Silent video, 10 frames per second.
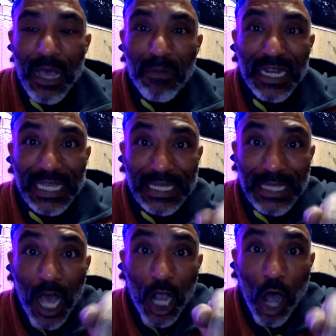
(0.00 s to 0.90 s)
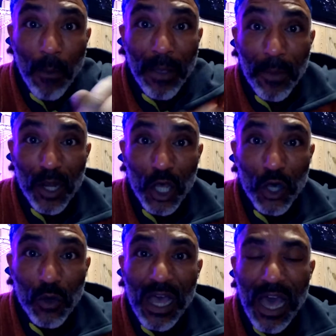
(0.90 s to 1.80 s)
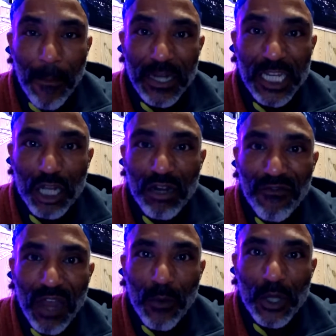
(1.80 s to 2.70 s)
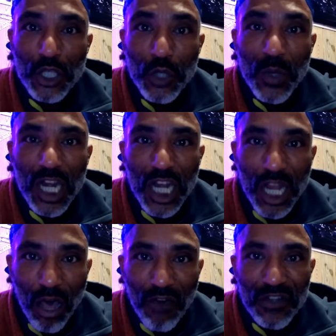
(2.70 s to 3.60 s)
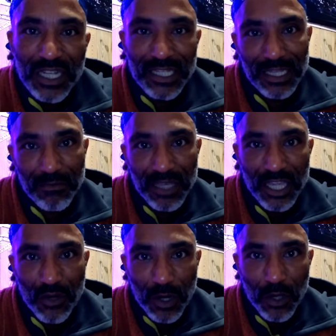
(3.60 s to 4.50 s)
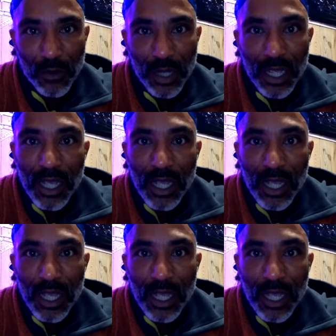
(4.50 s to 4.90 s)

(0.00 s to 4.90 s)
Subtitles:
please comment below a particular flower you would love to see me grow.